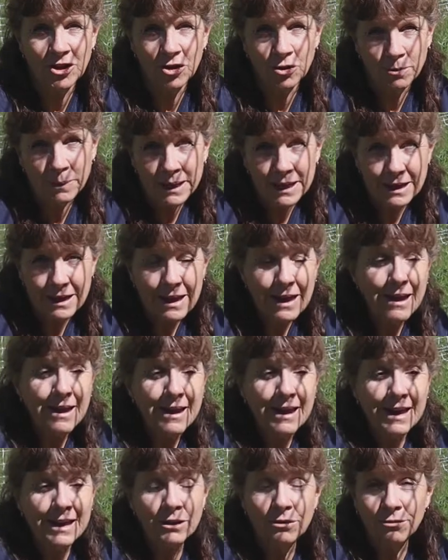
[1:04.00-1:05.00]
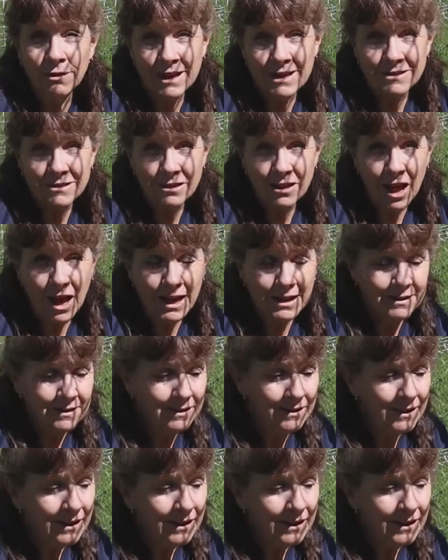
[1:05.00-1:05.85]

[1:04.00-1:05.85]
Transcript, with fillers: and humid and it rains a lot.